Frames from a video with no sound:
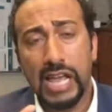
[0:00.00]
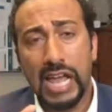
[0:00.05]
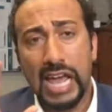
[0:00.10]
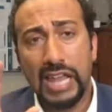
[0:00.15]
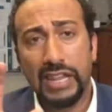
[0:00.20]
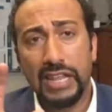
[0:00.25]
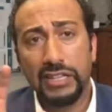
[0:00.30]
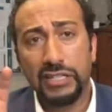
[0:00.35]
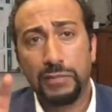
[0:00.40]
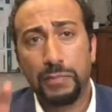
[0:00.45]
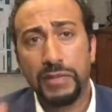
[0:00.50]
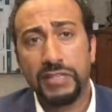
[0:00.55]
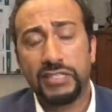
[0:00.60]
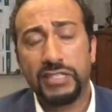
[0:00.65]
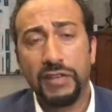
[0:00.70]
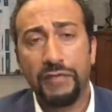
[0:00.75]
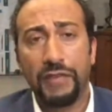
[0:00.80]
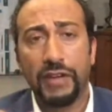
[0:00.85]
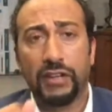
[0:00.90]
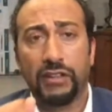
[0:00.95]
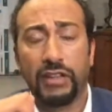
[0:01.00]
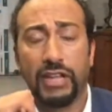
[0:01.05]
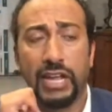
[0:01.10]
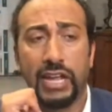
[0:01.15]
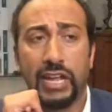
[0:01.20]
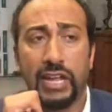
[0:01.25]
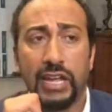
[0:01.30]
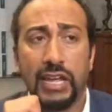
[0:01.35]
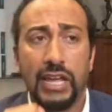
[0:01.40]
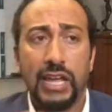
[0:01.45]
And then
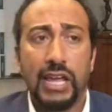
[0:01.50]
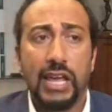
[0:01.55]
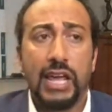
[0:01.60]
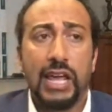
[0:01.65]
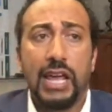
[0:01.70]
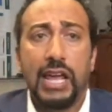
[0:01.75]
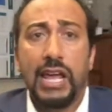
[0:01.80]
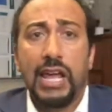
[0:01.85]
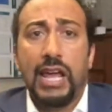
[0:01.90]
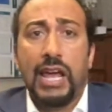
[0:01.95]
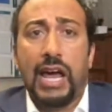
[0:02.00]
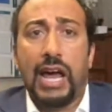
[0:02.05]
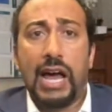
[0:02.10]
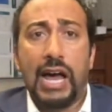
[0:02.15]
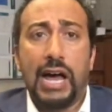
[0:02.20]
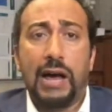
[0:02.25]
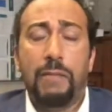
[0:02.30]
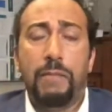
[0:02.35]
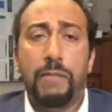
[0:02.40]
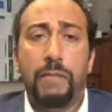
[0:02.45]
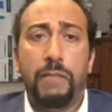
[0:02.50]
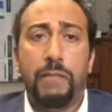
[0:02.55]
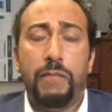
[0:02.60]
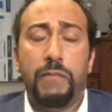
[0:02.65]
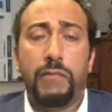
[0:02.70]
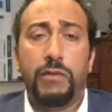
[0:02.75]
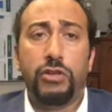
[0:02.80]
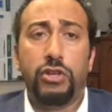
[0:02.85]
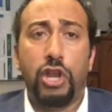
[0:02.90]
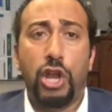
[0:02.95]
specifically, um,
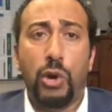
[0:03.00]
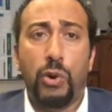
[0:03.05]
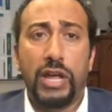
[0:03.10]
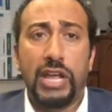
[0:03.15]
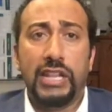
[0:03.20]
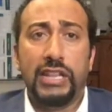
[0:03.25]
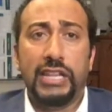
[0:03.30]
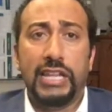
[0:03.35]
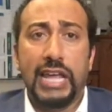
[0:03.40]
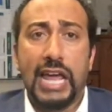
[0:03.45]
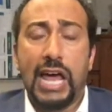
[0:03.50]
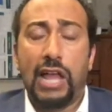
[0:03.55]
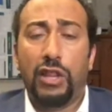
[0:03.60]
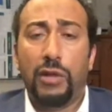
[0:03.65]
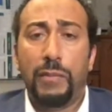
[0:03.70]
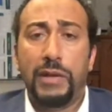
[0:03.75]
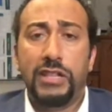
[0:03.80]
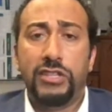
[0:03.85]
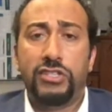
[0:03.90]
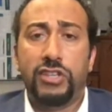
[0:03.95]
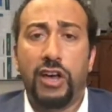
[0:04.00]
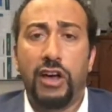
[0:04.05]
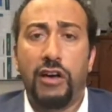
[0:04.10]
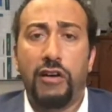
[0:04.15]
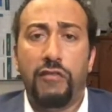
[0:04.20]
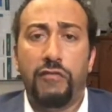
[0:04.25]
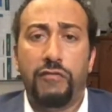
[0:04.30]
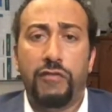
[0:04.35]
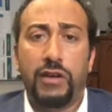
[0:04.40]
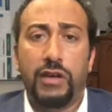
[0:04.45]
you know, in the elements
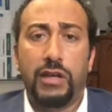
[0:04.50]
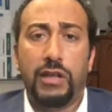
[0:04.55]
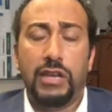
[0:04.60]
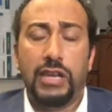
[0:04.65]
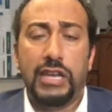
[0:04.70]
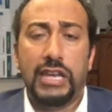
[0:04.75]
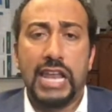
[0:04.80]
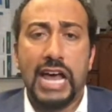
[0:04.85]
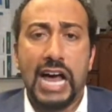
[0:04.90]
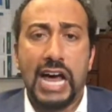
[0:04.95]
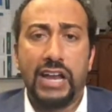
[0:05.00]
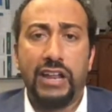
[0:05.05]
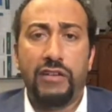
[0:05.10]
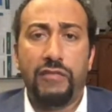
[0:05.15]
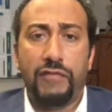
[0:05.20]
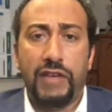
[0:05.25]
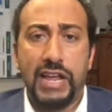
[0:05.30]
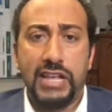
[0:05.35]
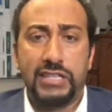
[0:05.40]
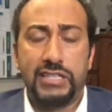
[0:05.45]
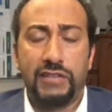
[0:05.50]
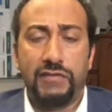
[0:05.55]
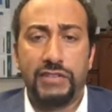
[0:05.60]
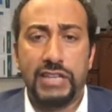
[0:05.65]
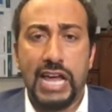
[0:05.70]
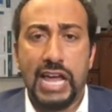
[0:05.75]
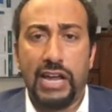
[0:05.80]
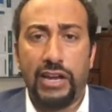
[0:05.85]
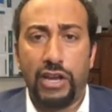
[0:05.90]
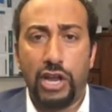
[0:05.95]
of non-invasive
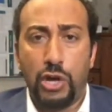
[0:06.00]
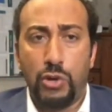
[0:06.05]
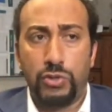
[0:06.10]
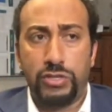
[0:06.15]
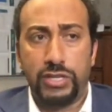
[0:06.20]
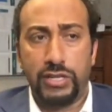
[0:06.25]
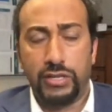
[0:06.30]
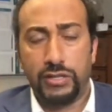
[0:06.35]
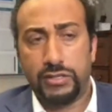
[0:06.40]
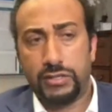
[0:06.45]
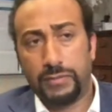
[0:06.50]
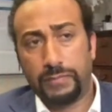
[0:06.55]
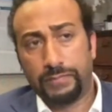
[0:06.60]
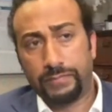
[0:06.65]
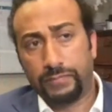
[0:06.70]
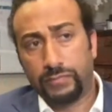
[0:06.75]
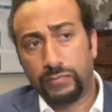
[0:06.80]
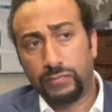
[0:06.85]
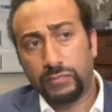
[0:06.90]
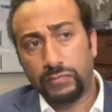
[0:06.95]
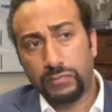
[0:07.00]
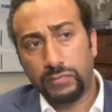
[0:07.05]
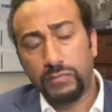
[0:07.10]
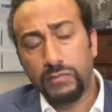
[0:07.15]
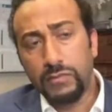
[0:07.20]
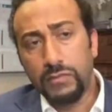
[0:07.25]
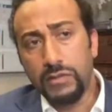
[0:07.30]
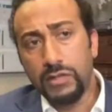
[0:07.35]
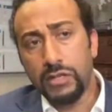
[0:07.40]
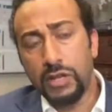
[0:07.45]
diagnosis,
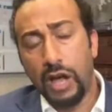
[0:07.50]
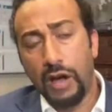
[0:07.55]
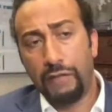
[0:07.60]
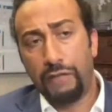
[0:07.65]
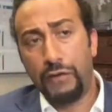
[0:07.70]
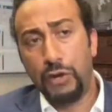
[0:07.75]
a